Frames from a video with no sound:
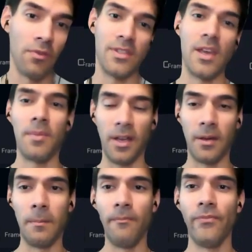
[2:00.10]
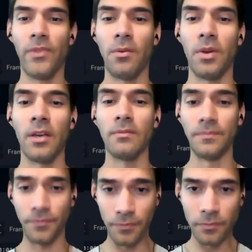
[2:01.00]
of what's happening, right?
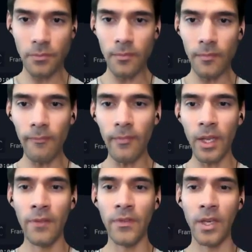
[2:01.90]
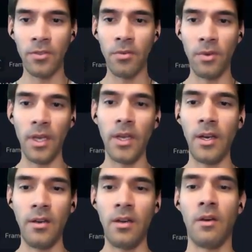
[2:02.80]
And then so we get
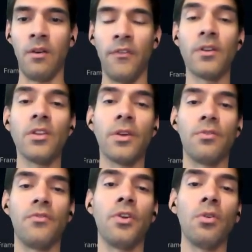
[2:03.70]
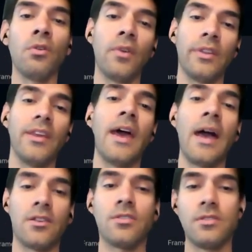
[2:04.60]
a fairly good view of what the
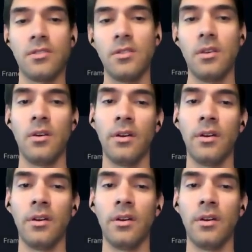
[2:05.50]
actions